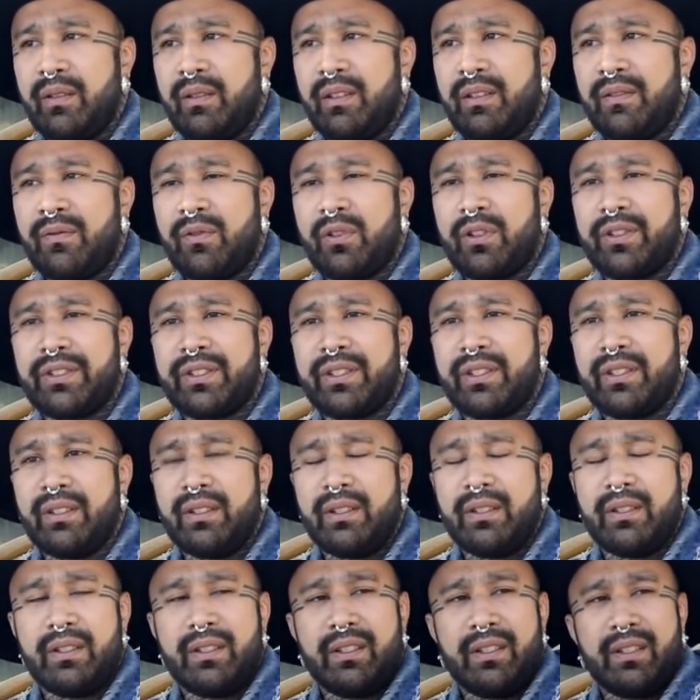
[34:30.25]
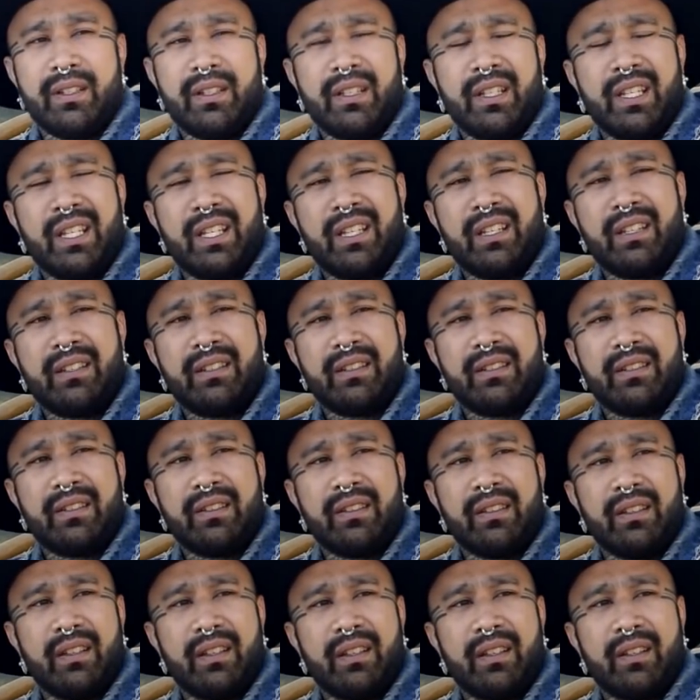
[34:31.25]
enforced, and
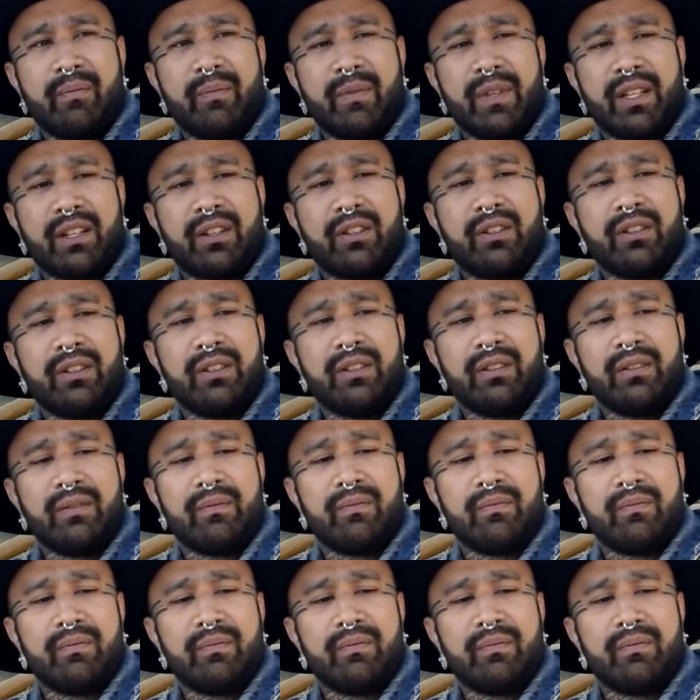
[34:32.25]
I couldn't